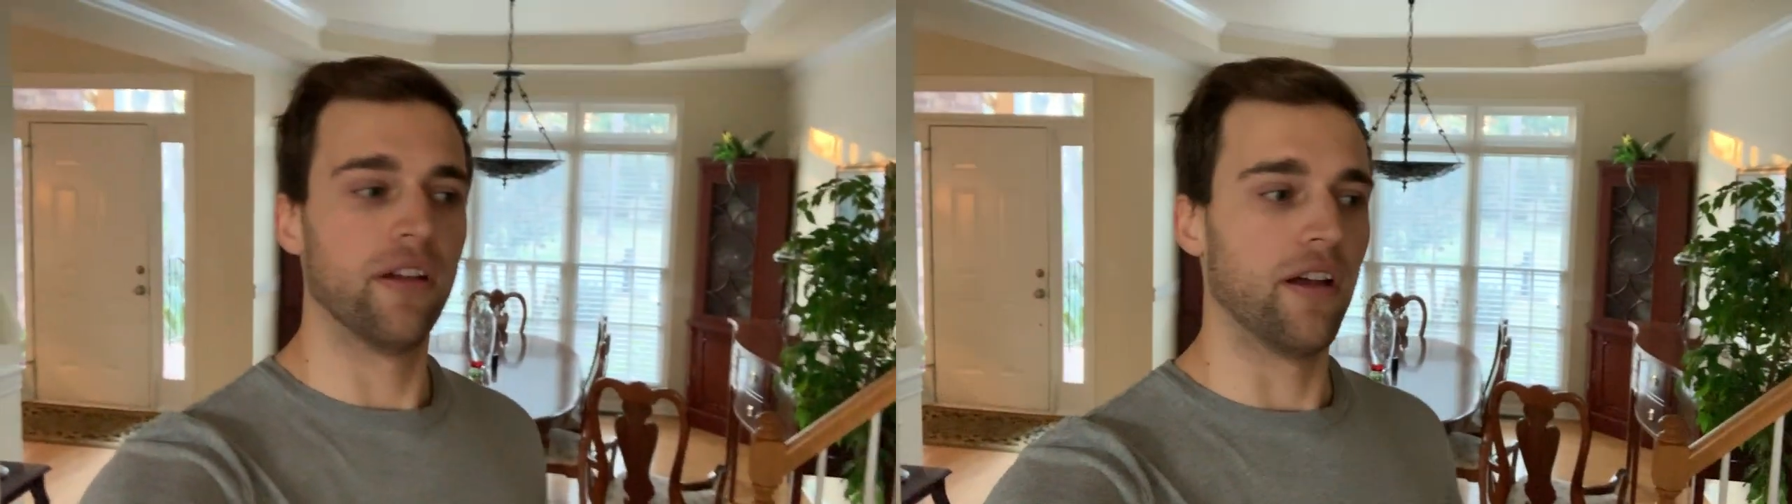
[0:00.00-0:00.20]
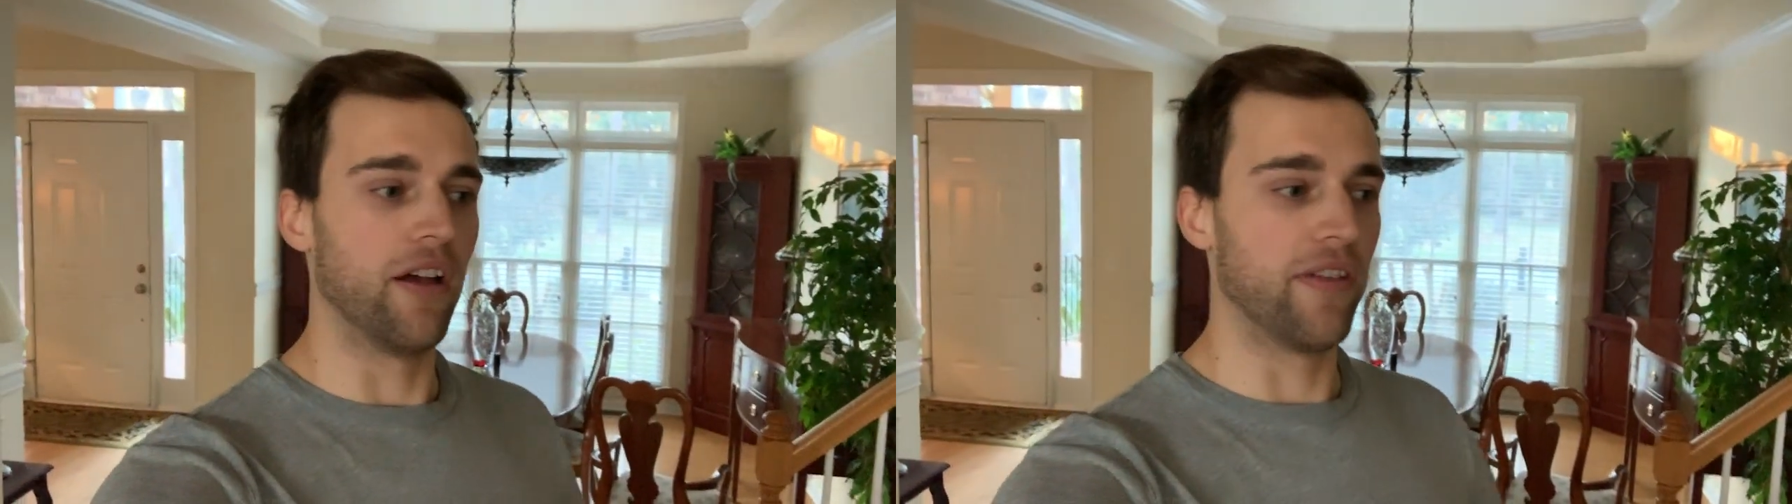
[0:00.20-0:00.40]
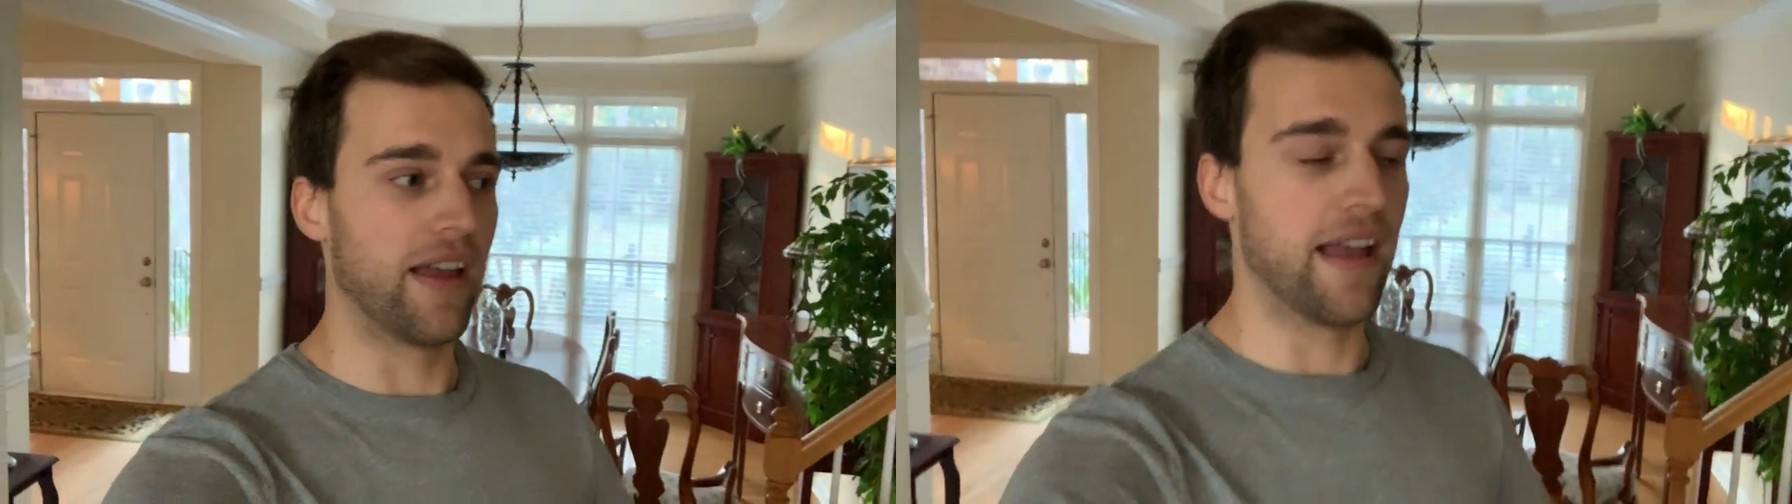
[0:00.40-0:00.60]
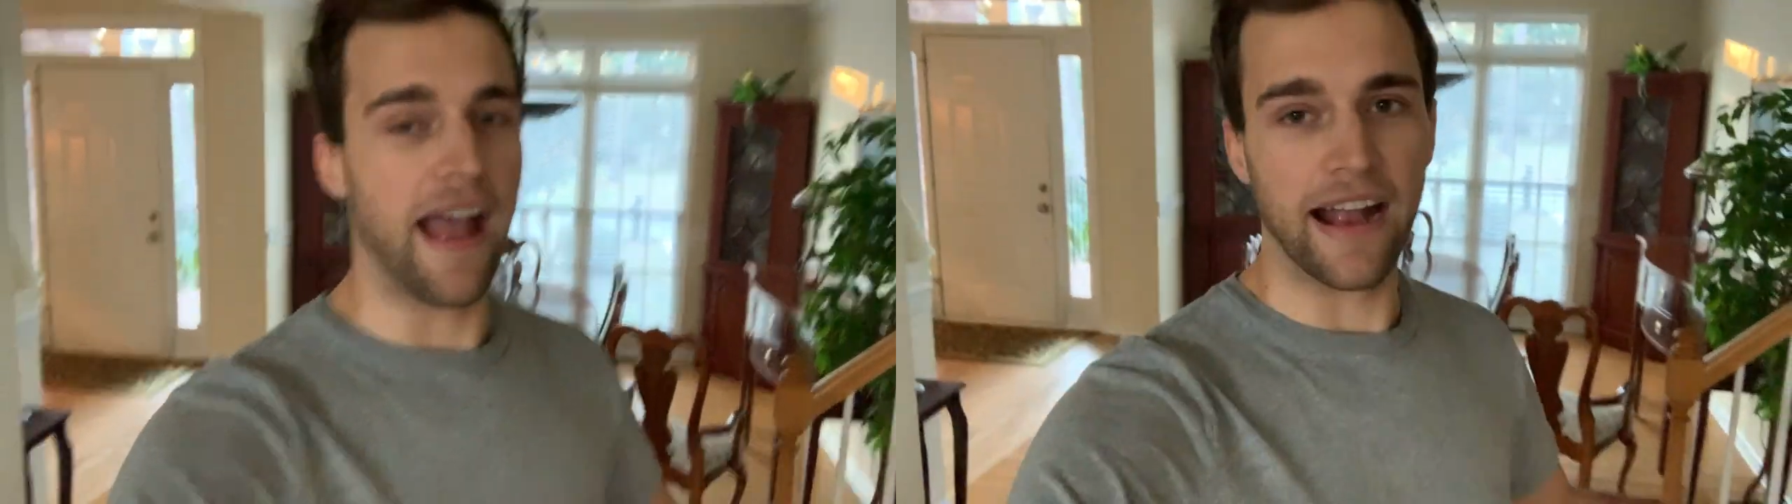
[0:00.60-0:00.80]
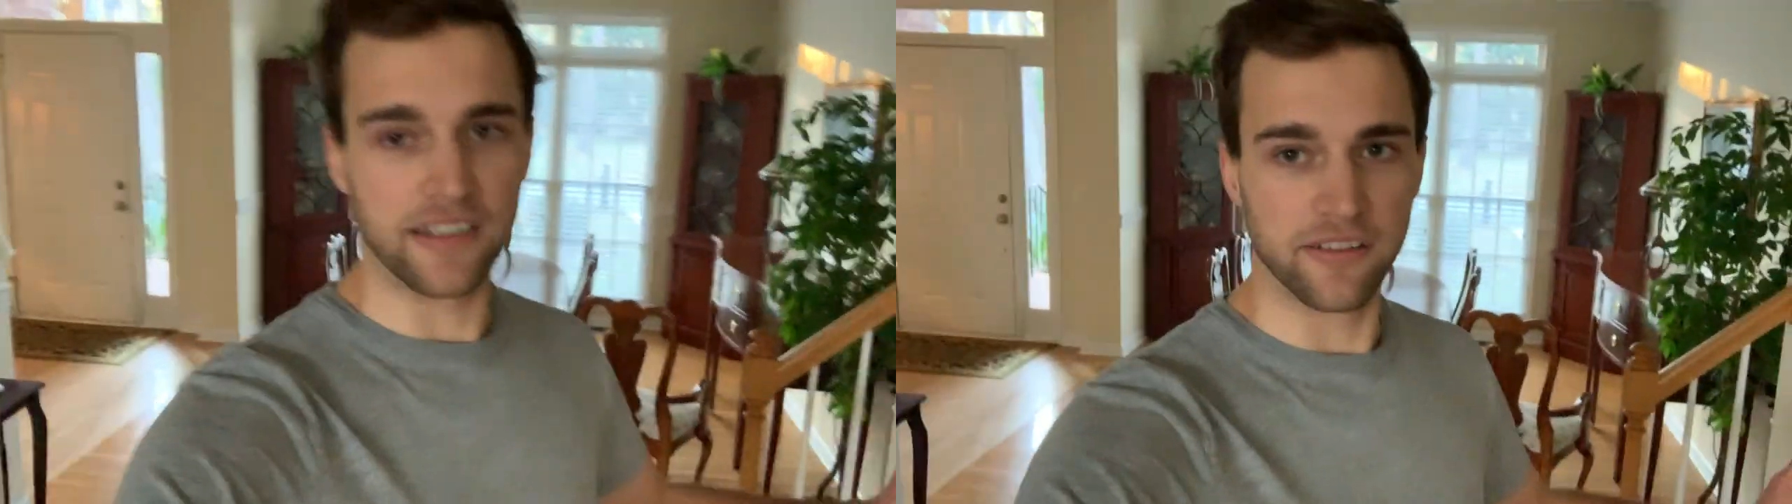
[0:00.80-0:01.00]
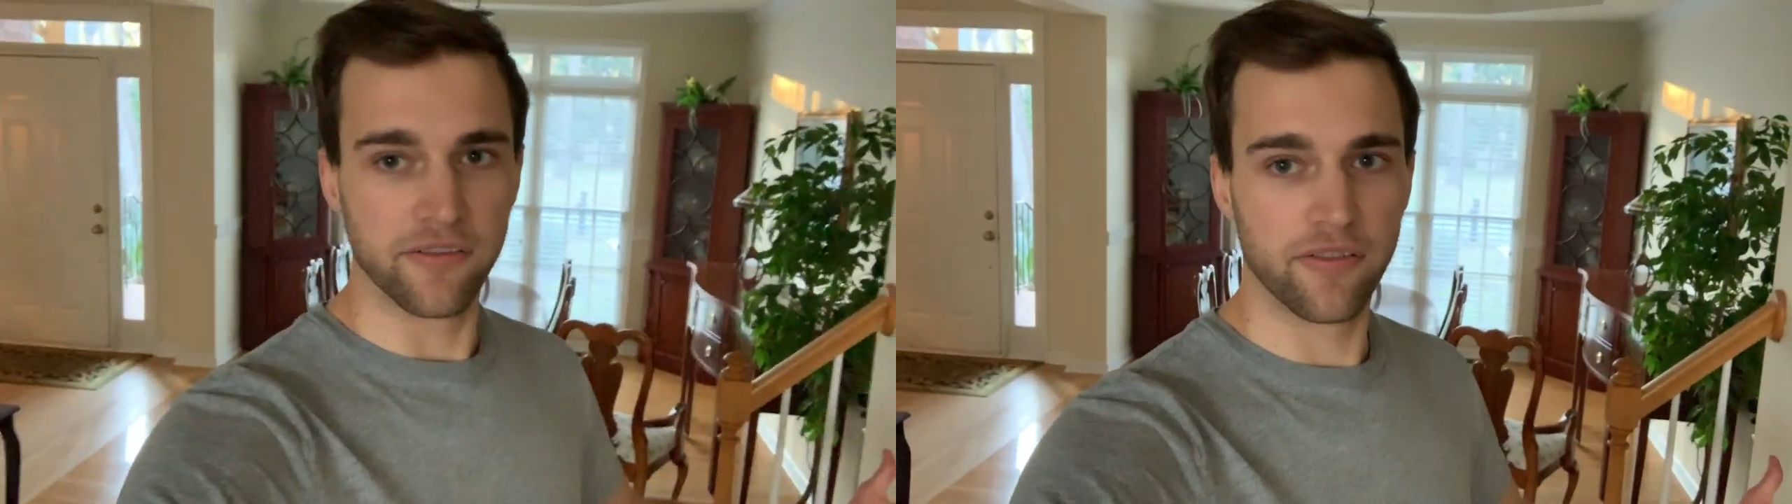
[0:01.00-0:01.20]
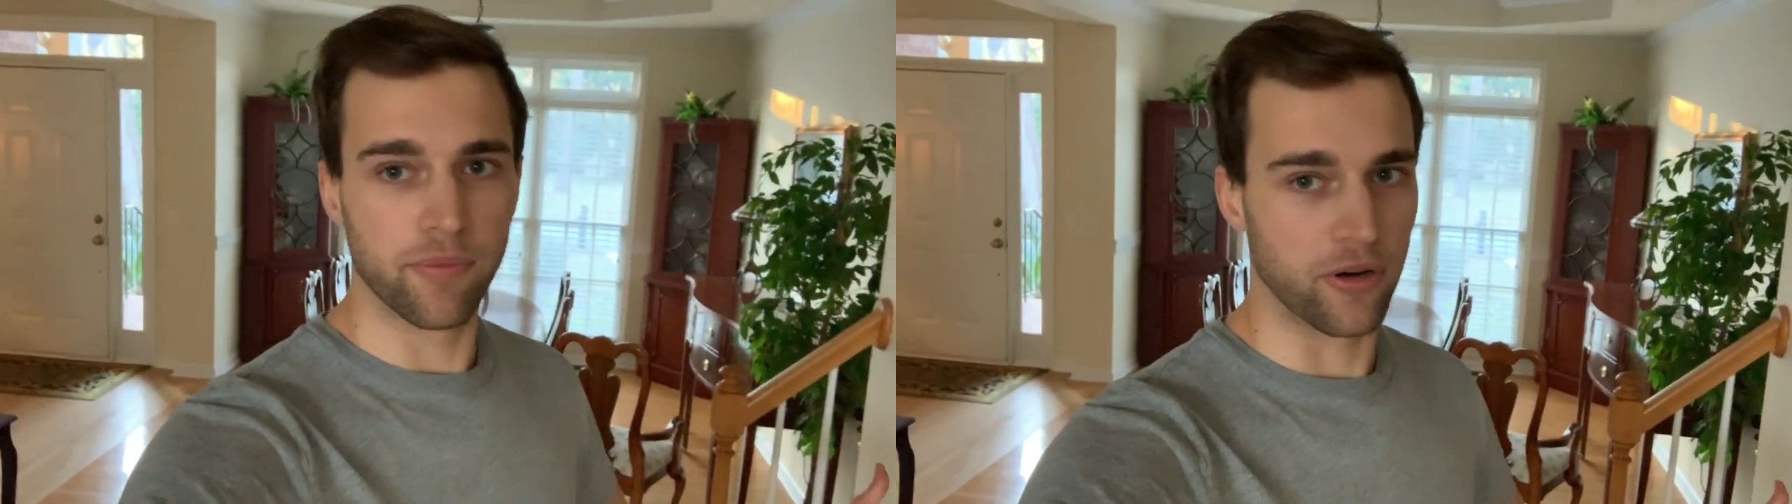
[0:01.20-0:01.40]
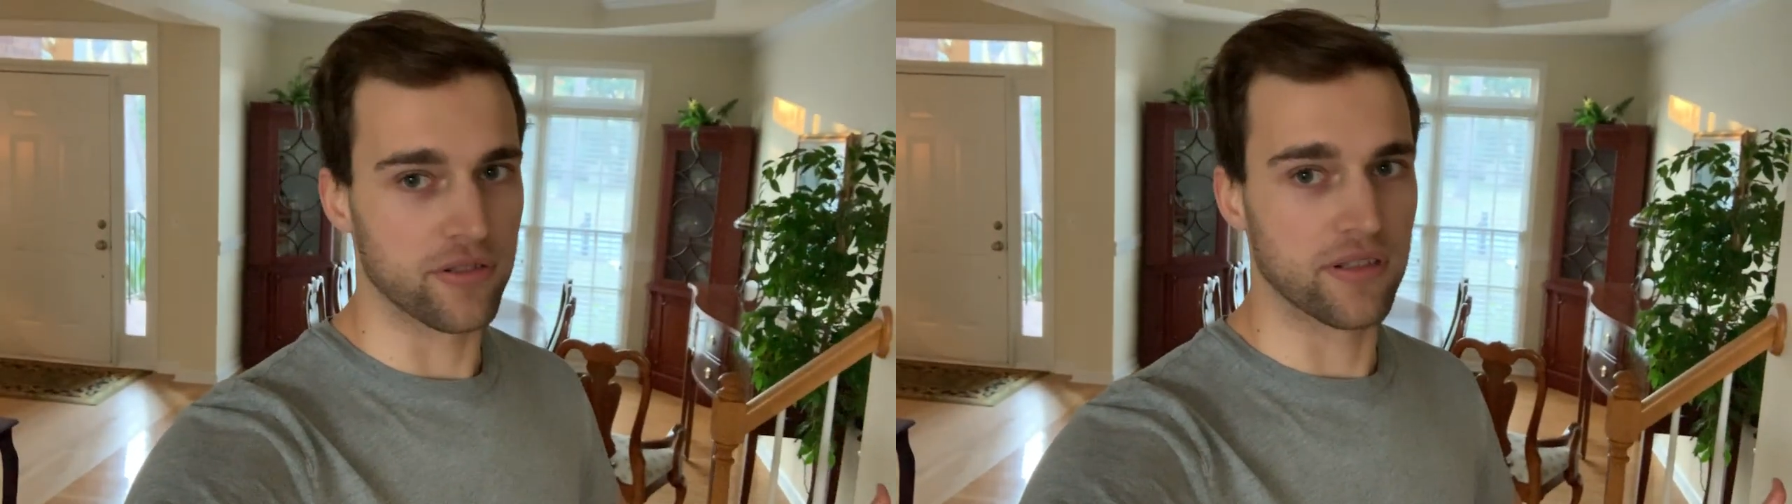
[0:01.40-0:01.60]
of an active
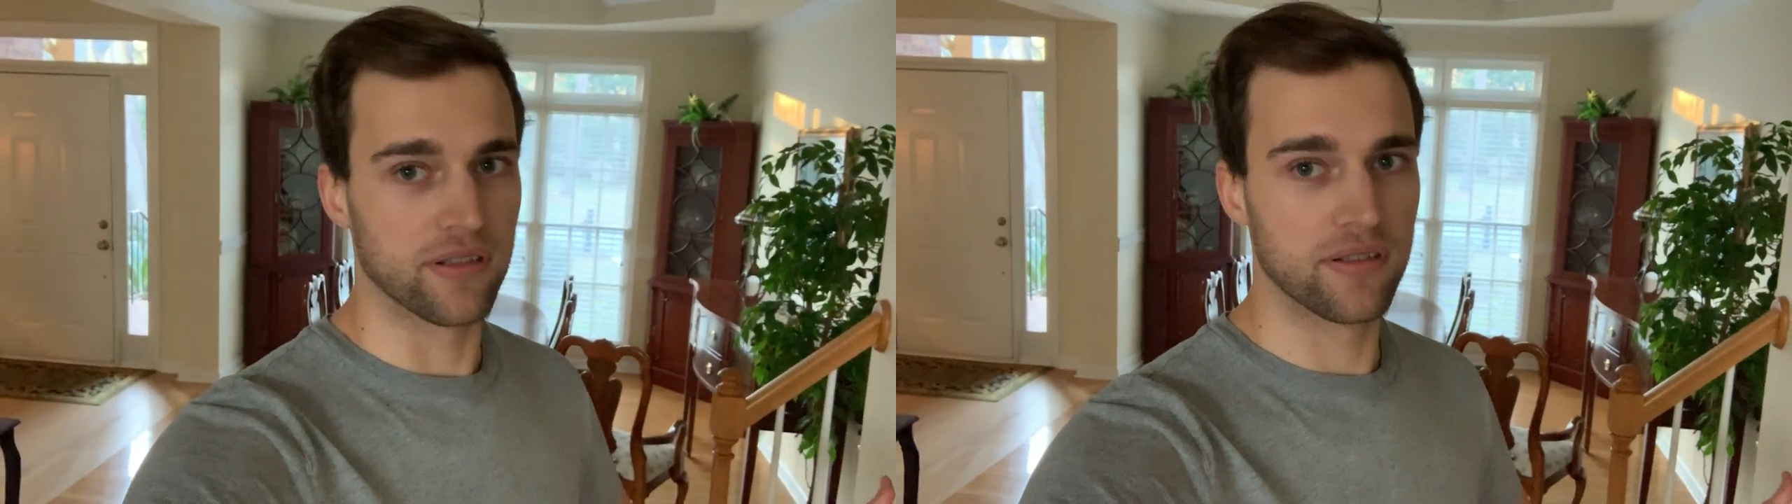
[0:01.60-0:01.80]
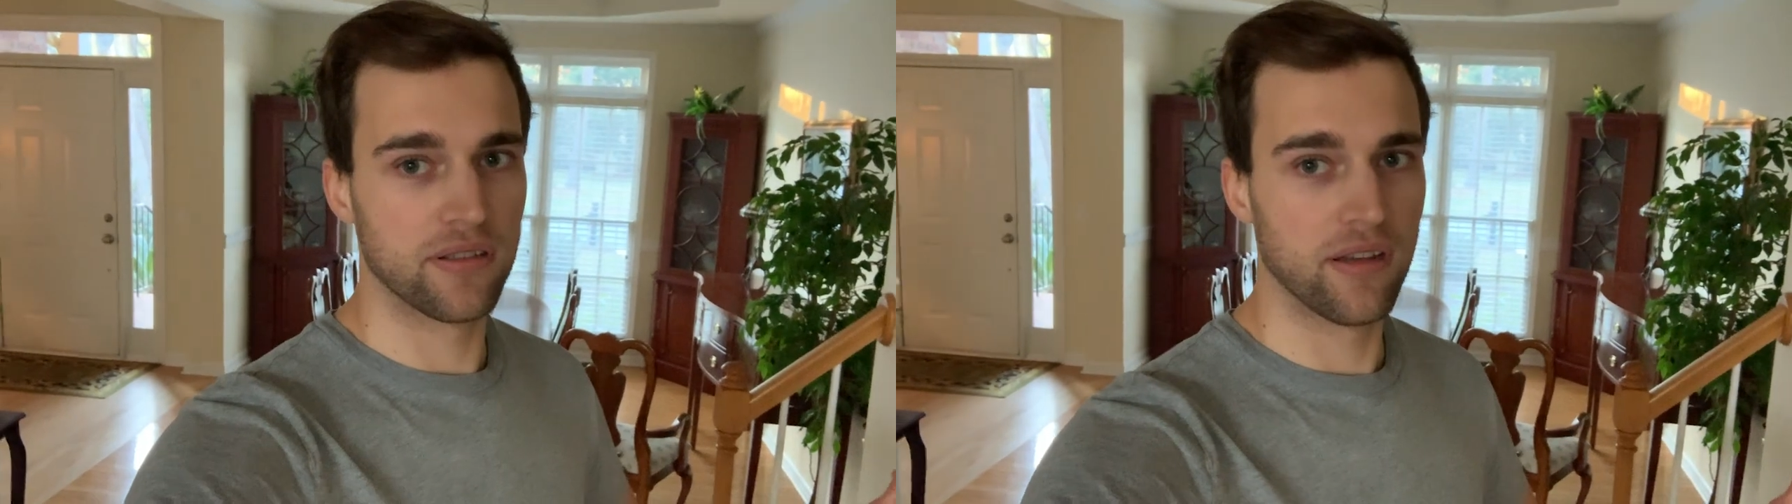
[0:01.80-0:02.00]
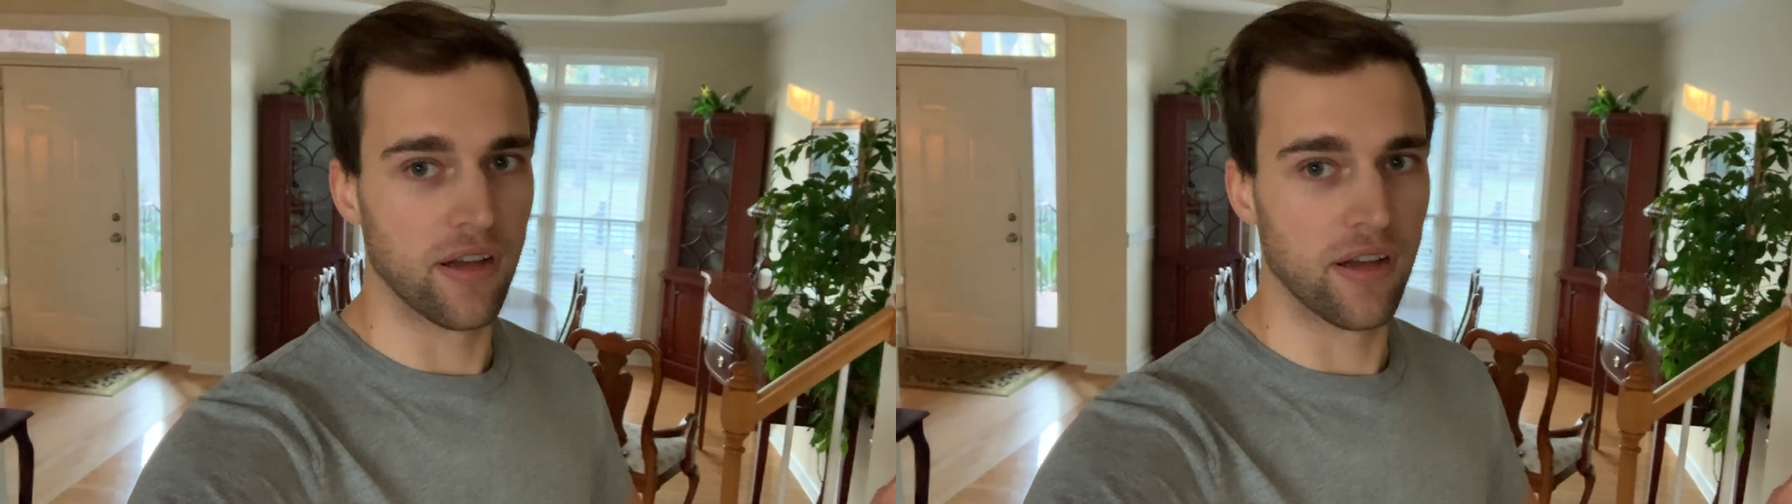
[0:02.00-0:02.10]
person's